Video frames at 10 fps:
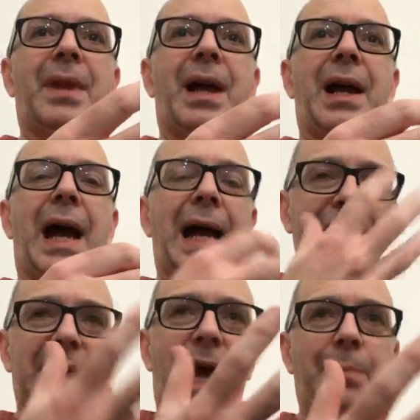as
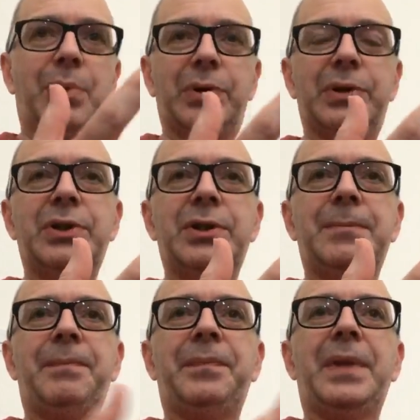it happens,
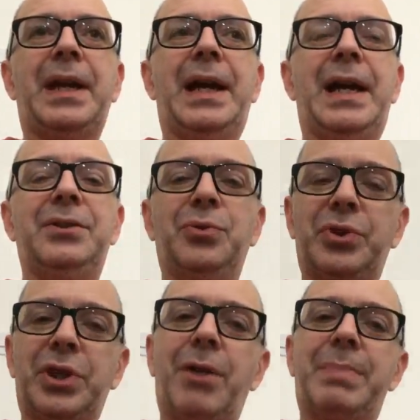and
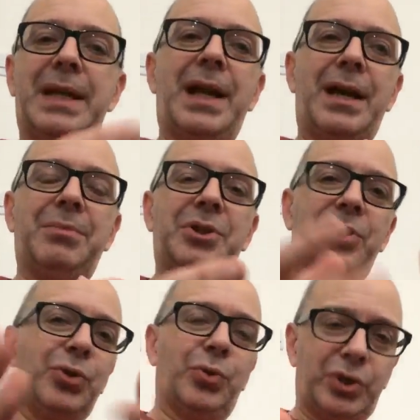also being able to
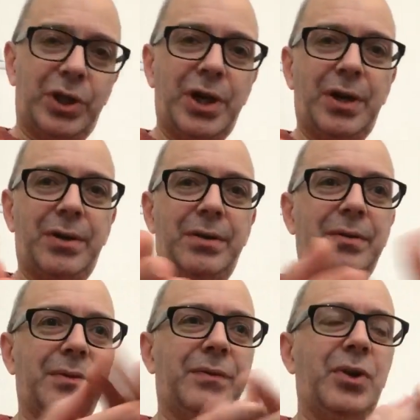talk to you,
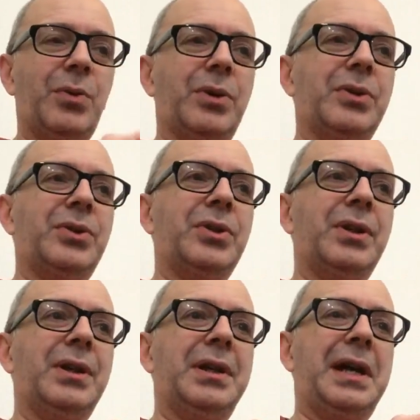the viewers,
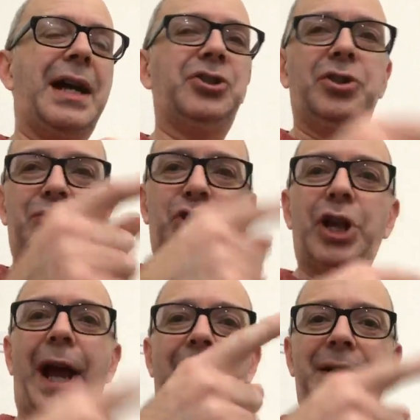as you
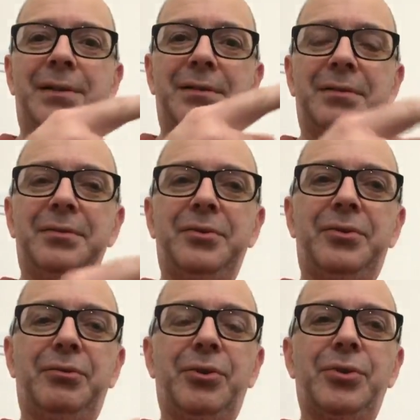chat
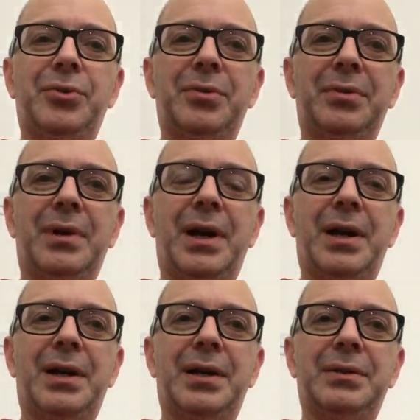throughout
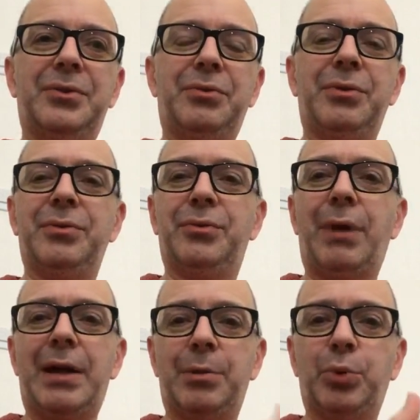
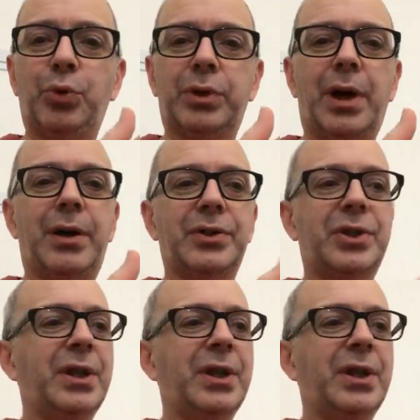the broadcast.